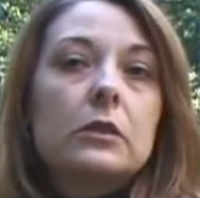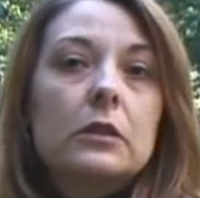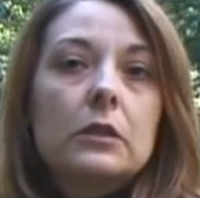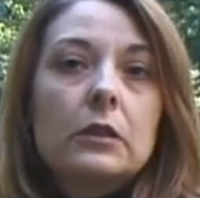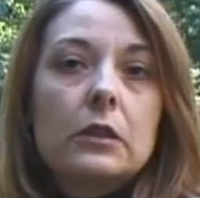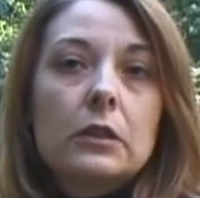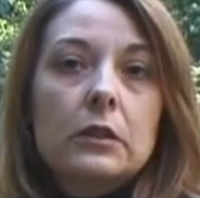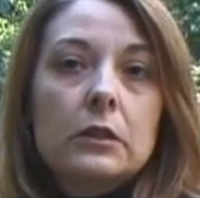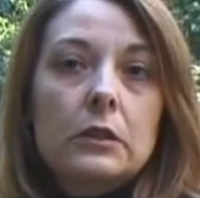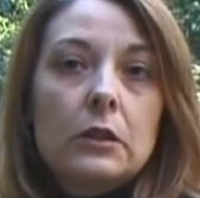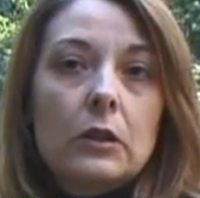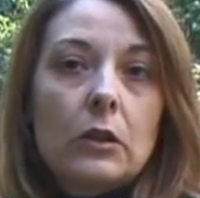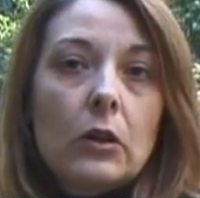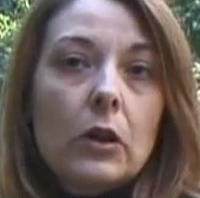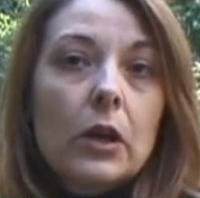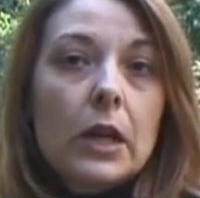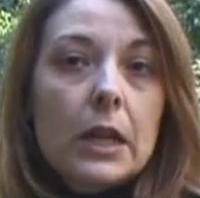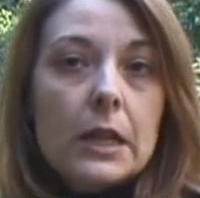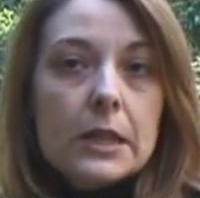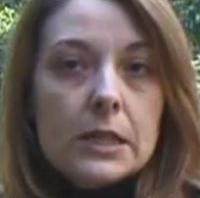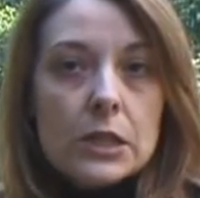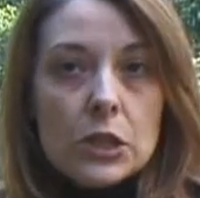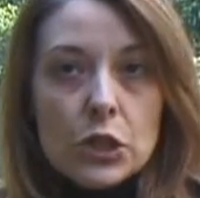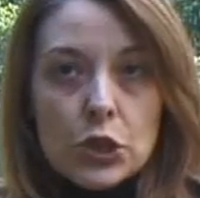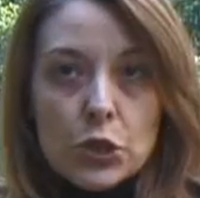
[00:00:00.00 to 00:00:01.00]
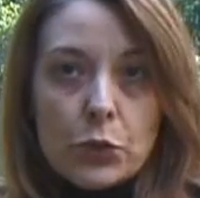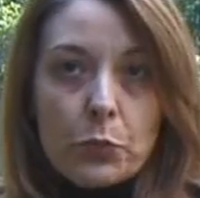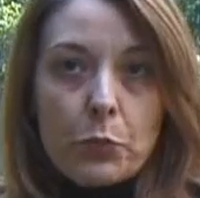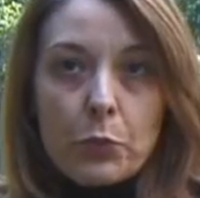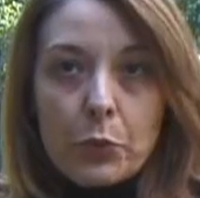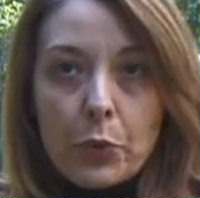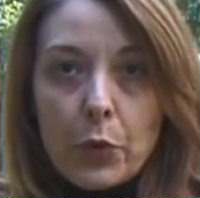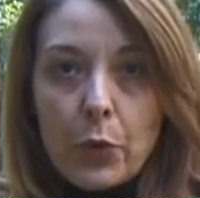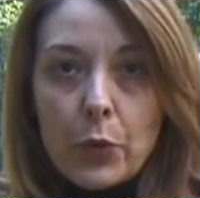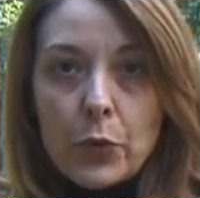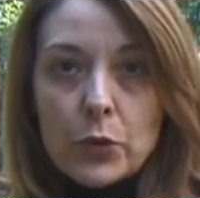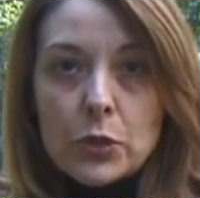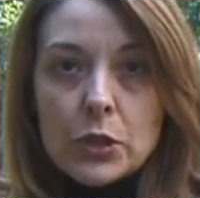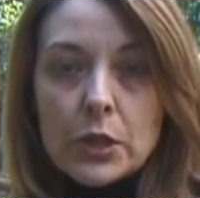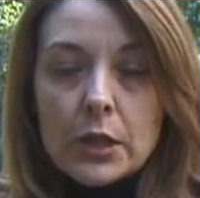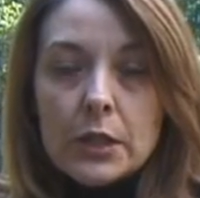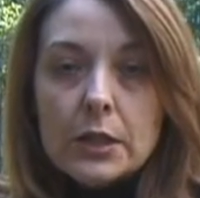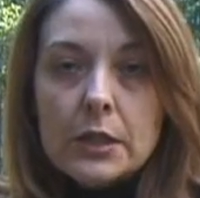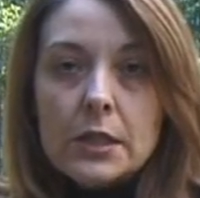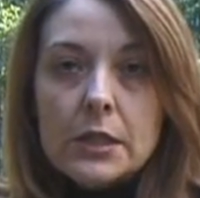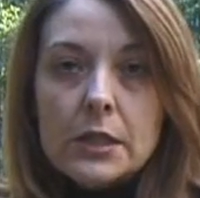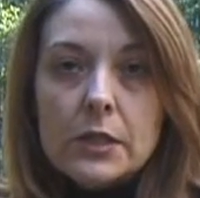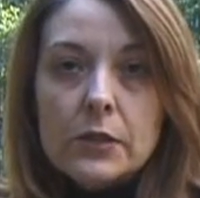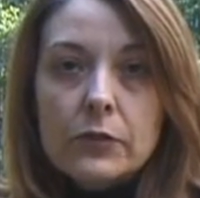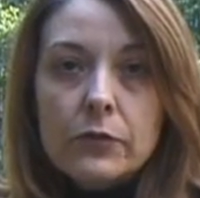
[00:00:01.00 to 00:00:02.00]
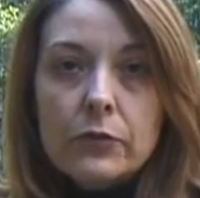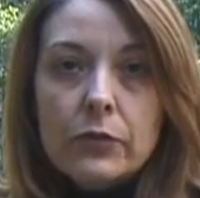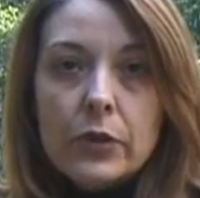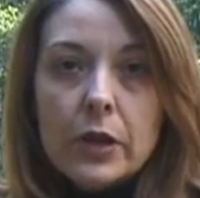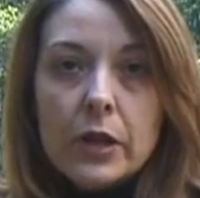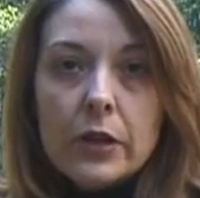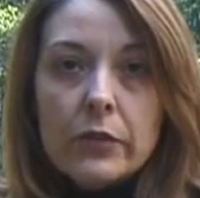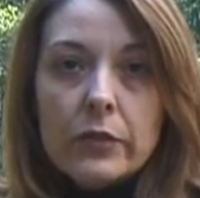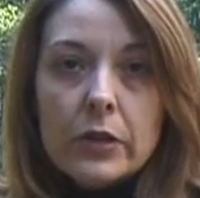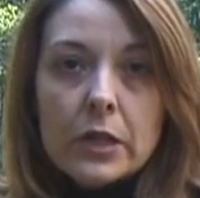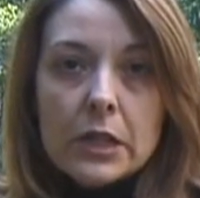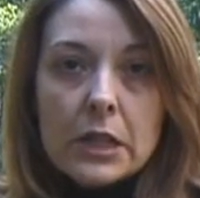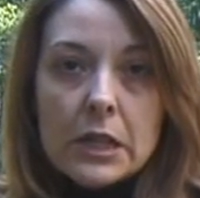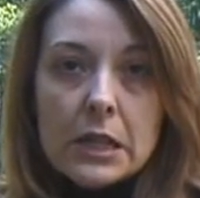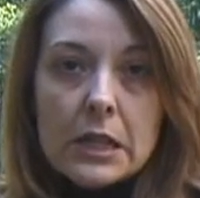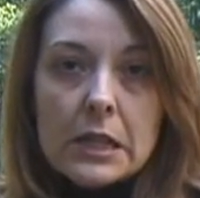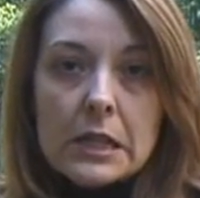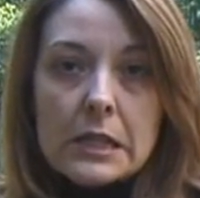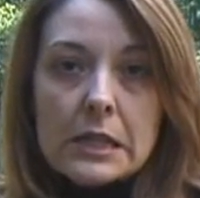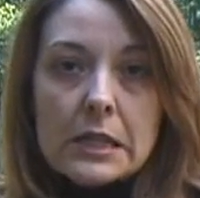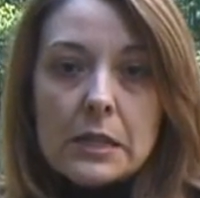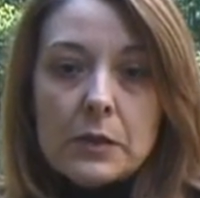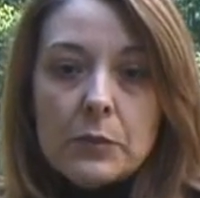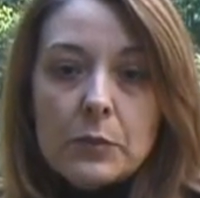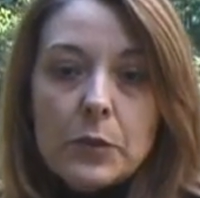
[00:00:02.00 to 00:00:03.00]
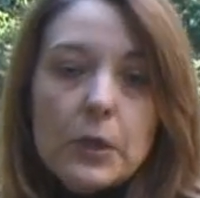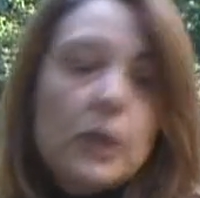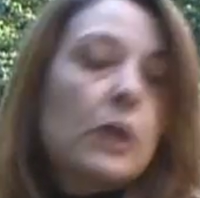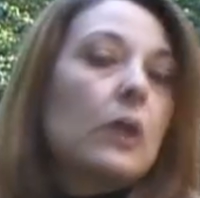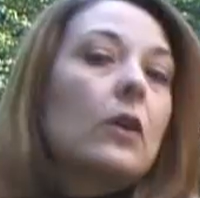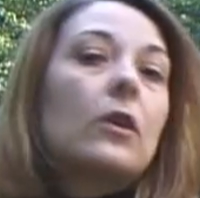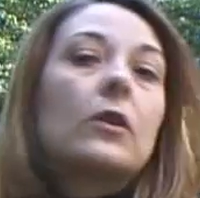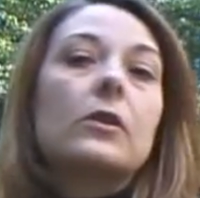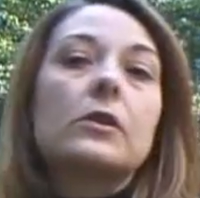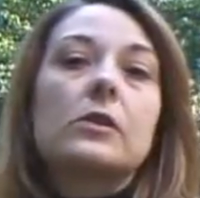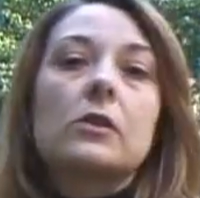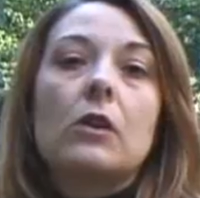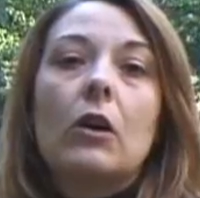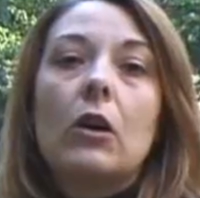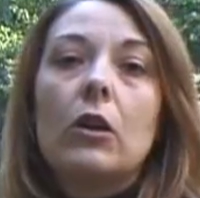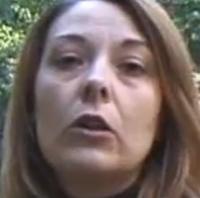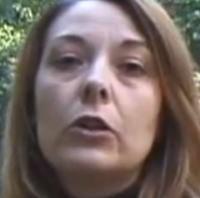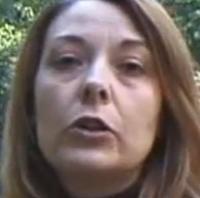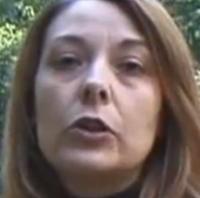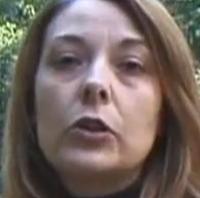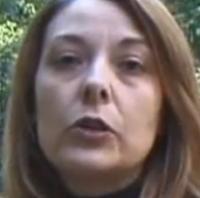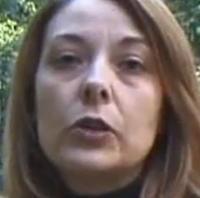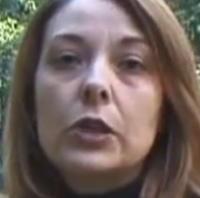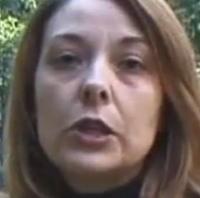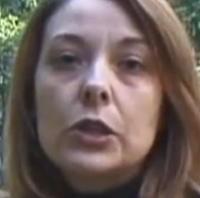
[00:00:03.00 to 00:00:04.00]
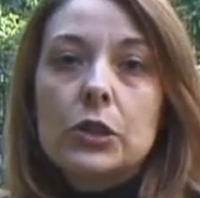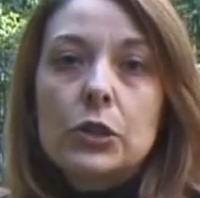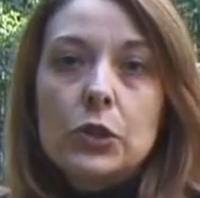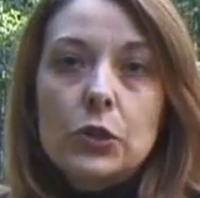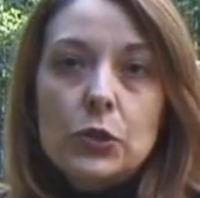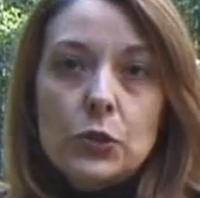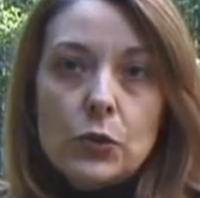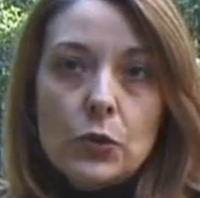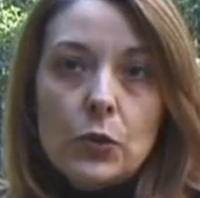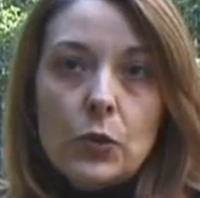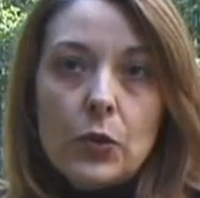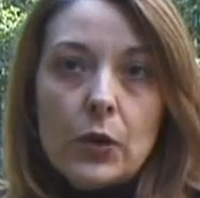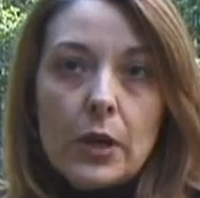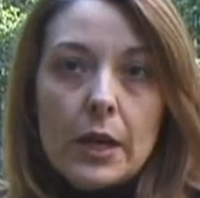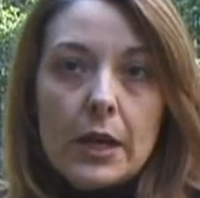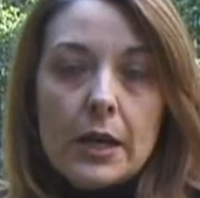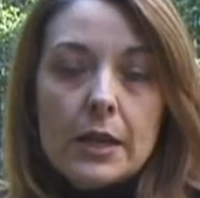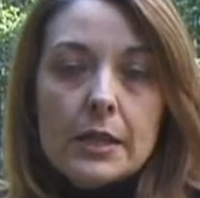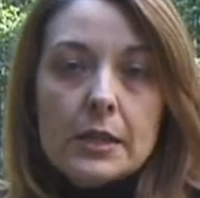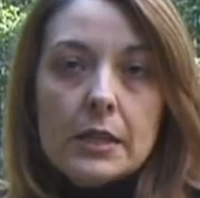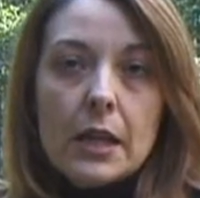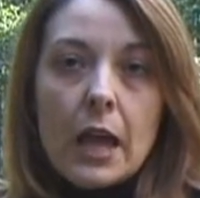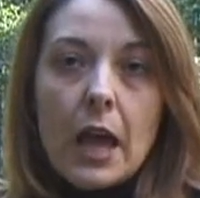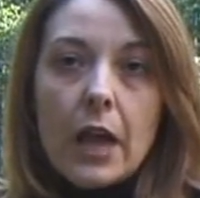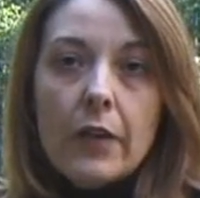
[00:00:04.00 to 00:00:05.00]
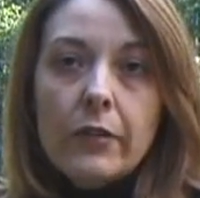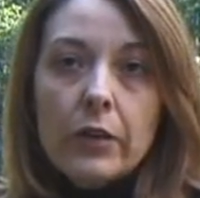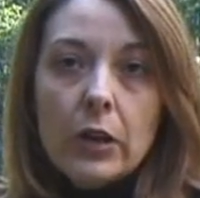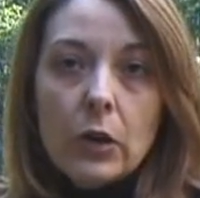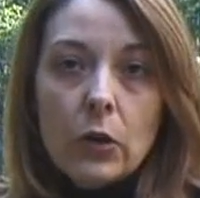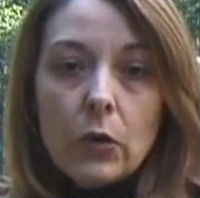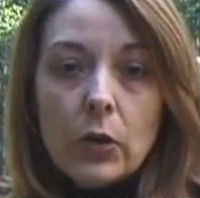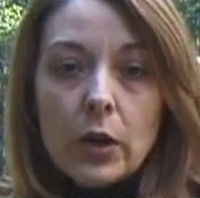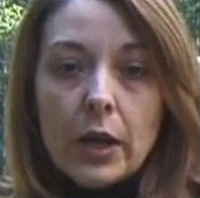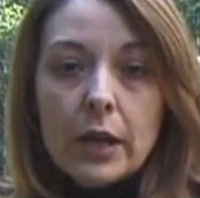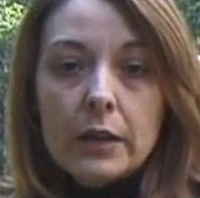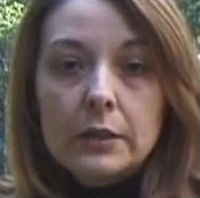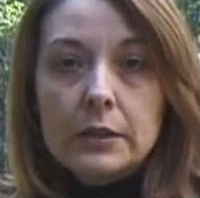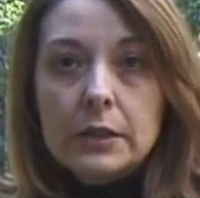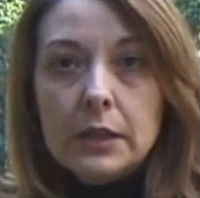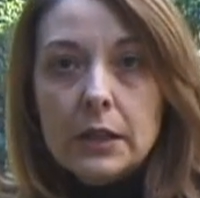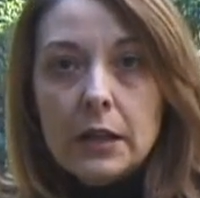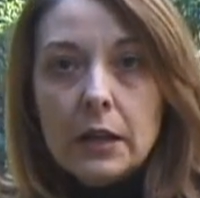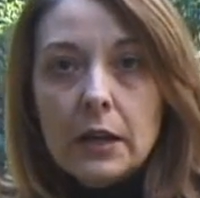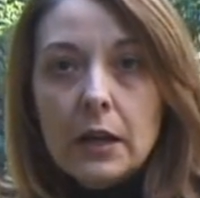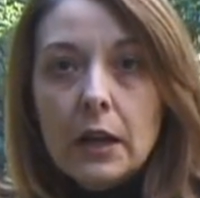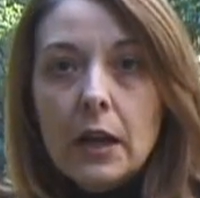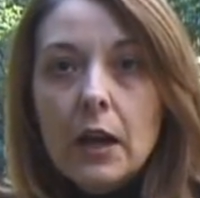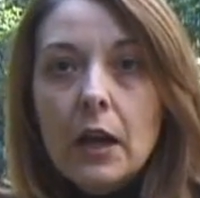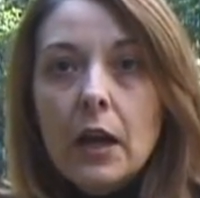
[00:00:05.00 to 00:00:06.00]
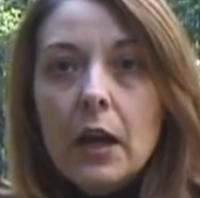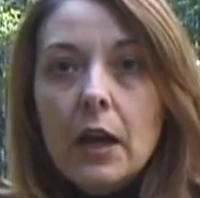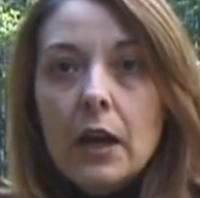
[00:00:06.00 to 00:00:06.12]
the localization project, it's very easy, because all you need to do is have a look at the